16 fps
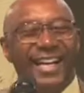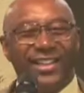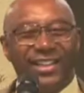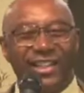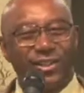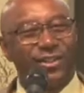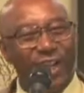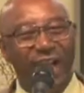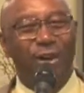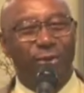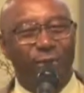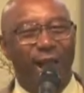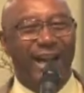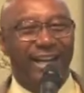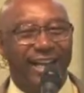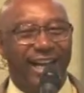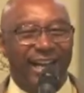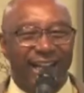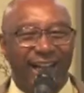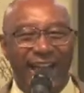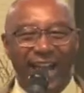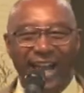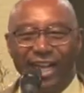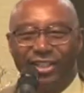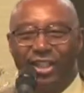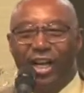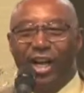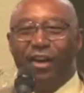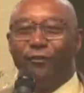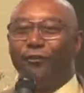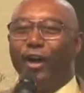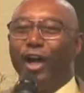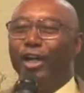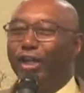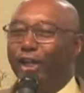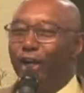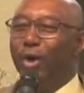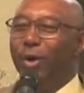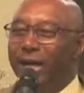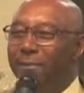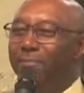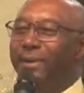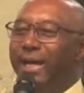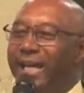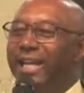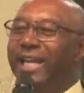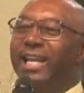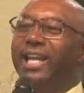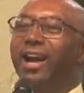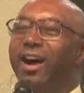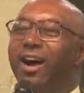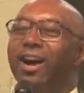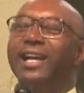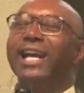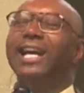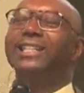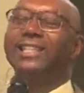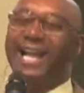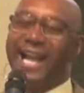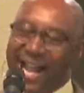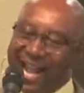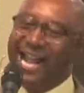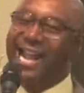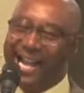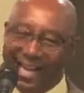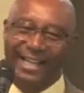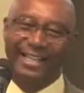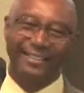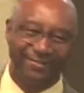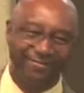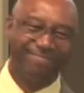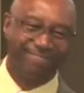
the songwriter declares, for you and me, he hung Thank his you, head. Jesus.